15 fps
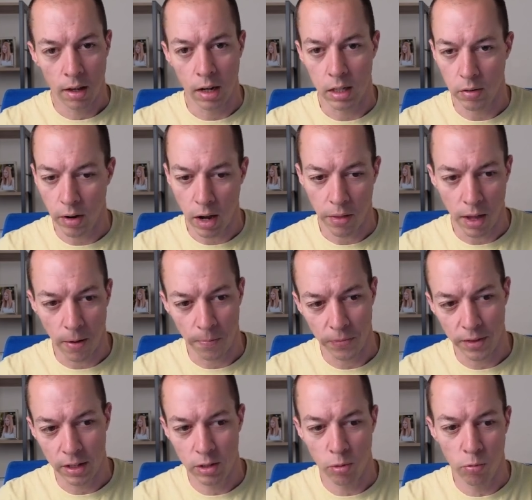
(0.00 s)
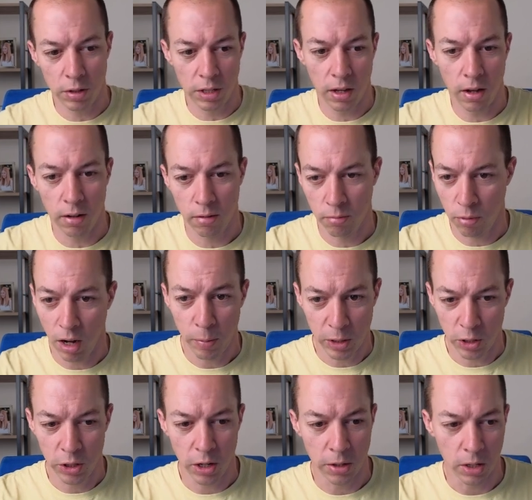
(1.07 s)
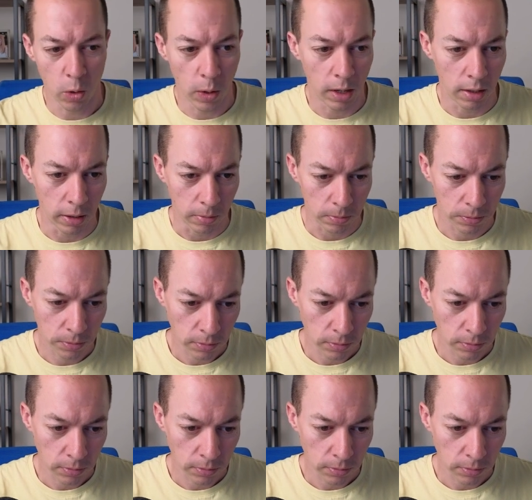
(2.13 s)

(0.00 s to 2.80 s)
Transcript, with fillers: is about that. This will return, well, let me just show you quickly.